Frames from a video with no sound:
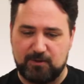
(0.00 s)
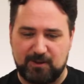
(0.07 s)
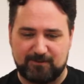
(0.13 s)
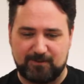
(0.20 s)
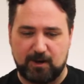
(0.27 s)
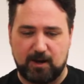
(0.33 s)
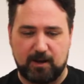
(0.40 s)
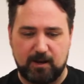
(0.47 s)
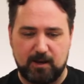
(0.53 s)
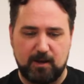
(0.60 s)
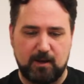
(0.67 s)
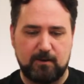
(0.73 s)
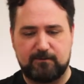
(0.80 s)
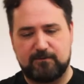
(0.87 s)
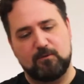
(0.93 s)
they've got
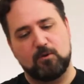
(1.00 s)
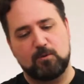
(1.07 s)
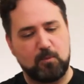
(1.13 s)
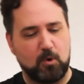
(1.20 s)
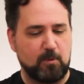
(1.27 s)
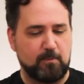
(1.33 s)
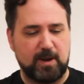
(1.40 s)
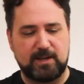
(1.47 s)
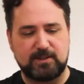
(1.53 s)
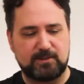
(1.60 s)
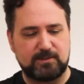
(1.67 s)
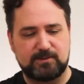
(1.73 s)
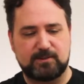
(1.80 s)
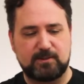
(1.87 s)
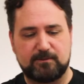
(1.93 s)
four more
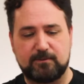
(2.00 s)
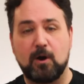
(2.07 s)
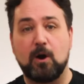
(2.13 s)
pages of,